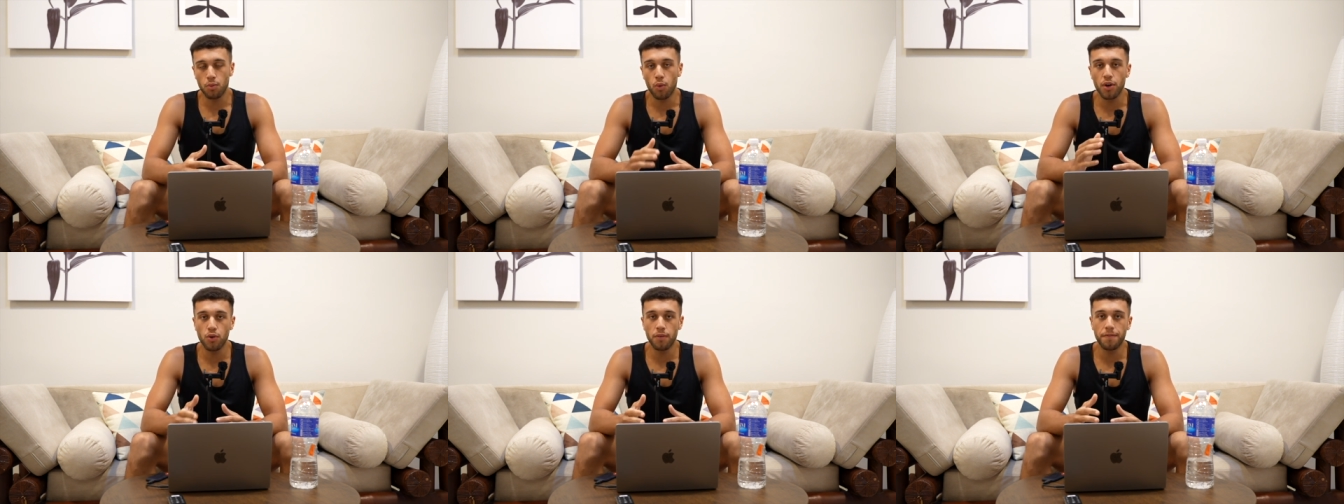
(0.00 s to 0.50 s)

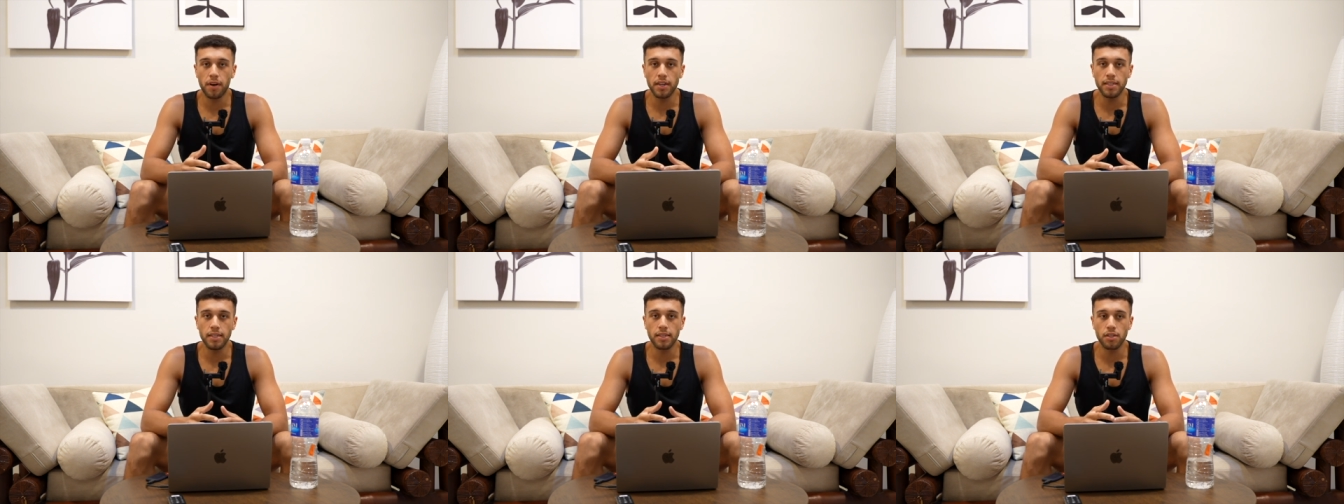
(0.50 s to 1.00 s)
what you'll
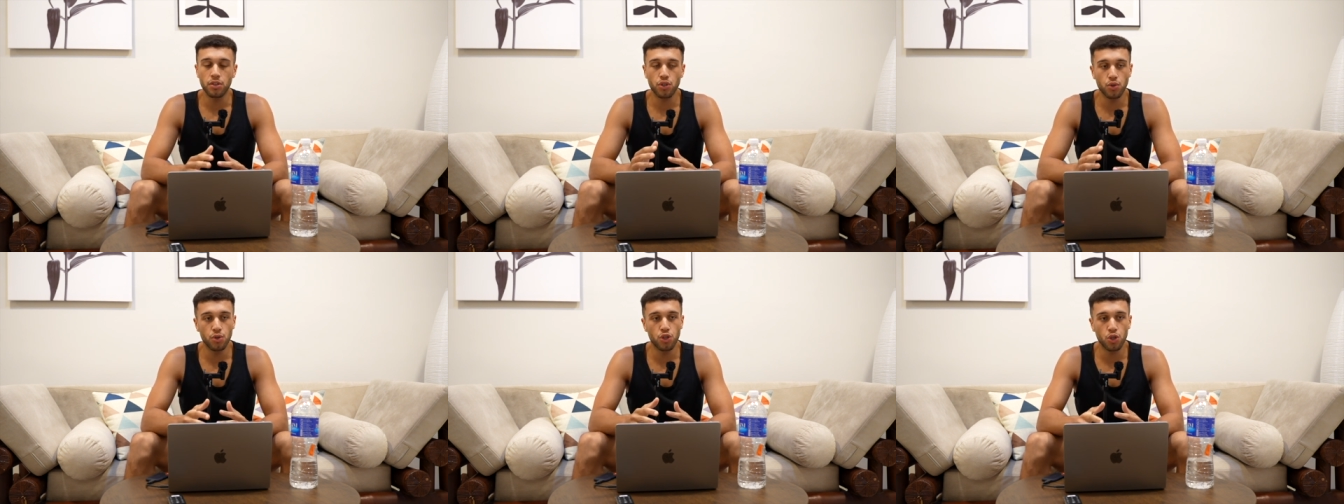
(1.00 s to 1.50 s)
find is as
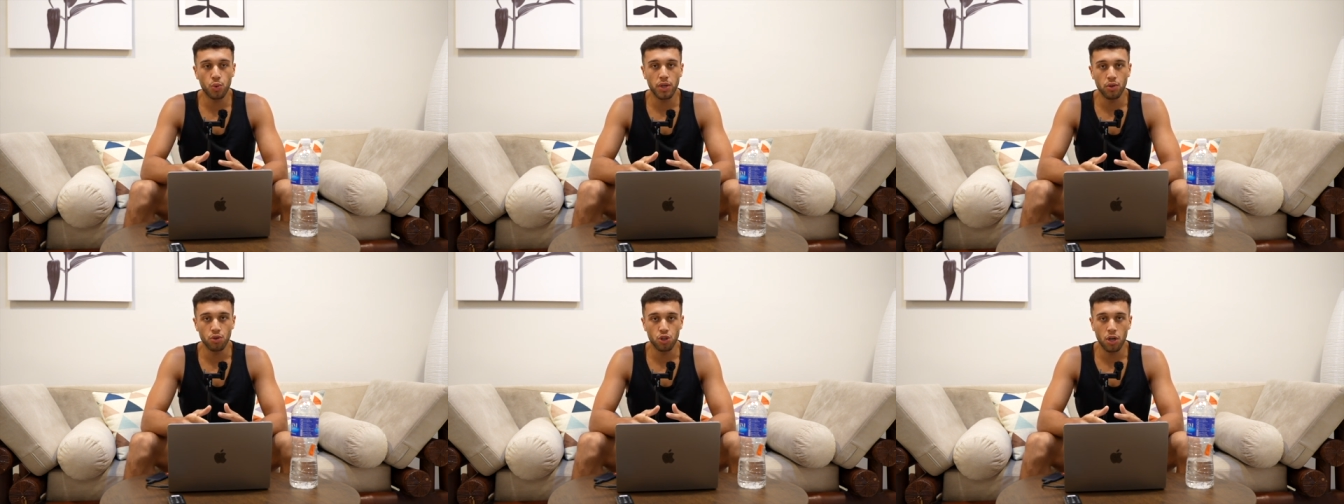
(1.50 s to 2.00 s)
soon as you quit
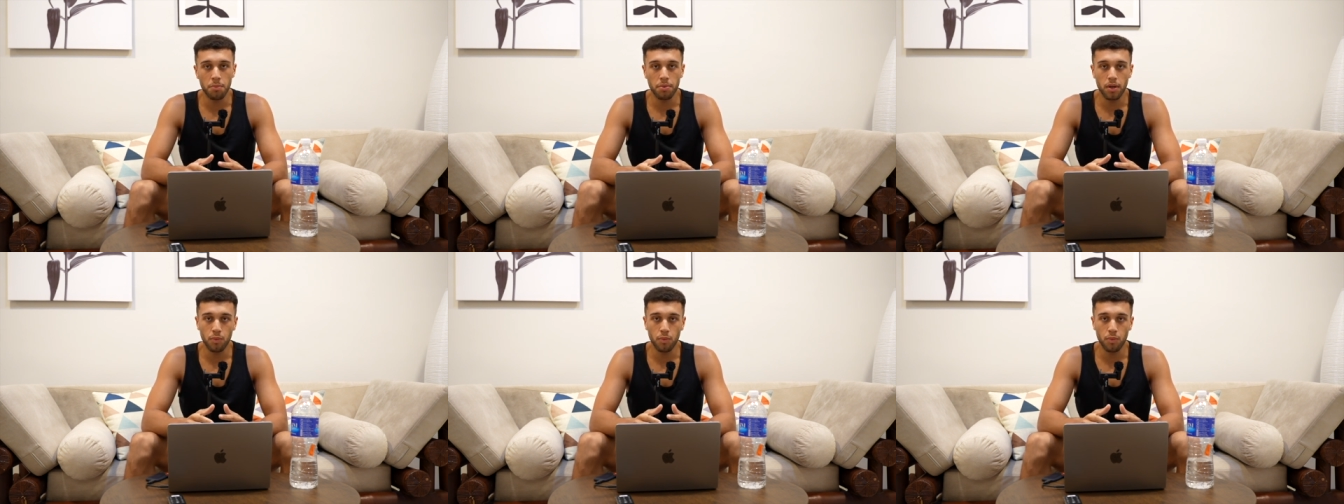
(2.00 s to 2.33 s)
your job,